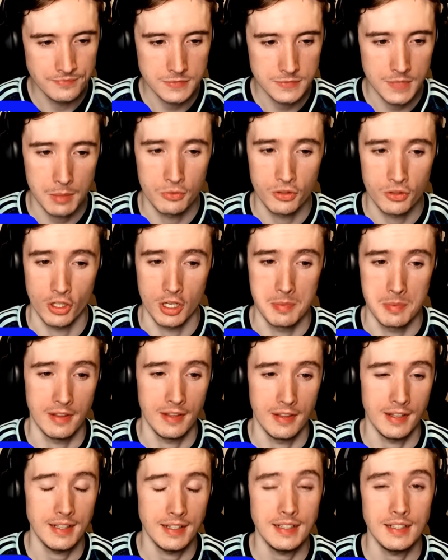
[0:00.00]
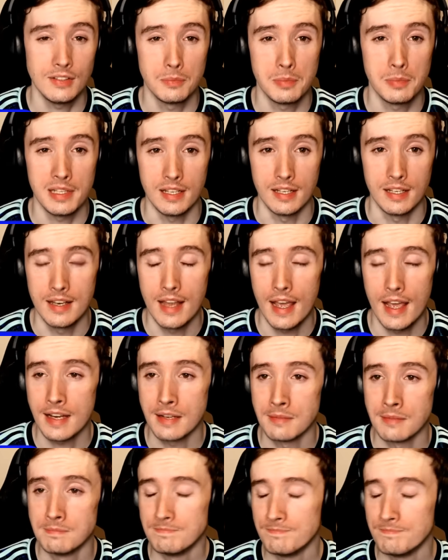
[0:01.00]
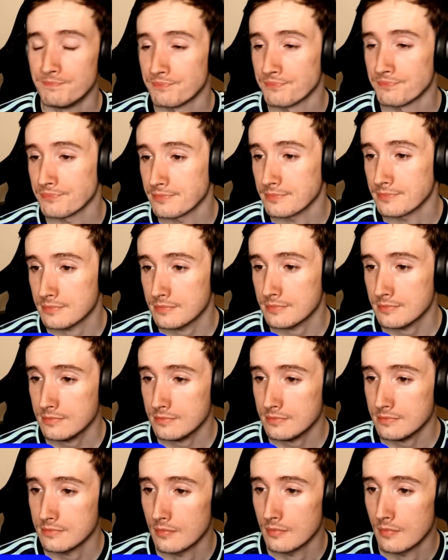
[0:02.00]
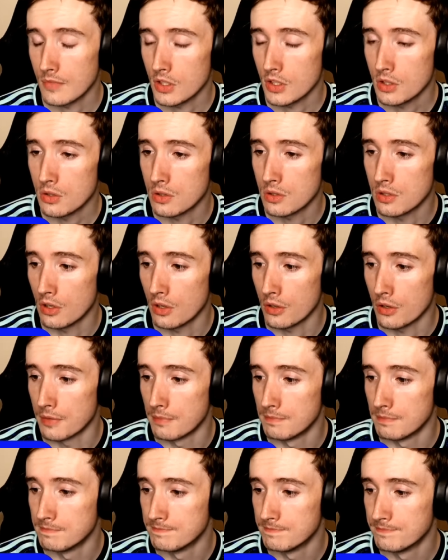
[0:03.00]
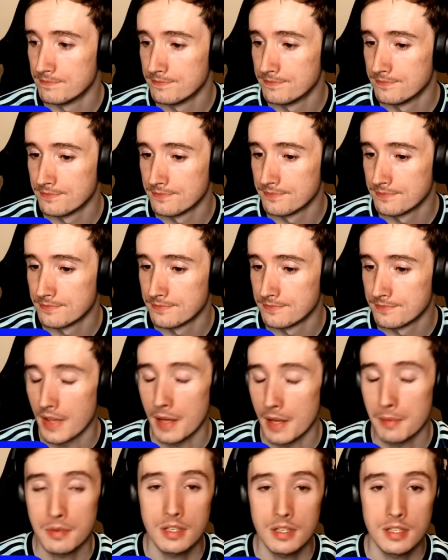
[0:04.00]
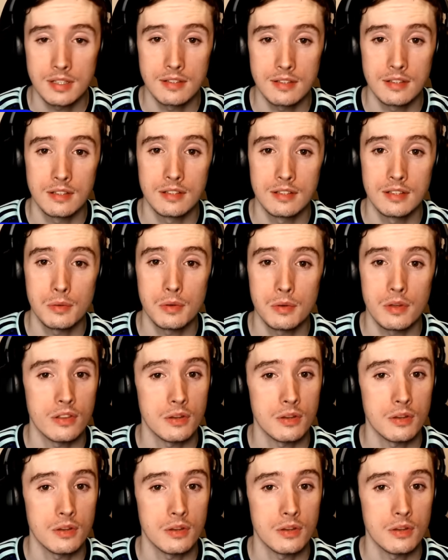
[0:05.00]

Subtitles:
I'm sorry about that. It has been a day. Good God. I'm going to do a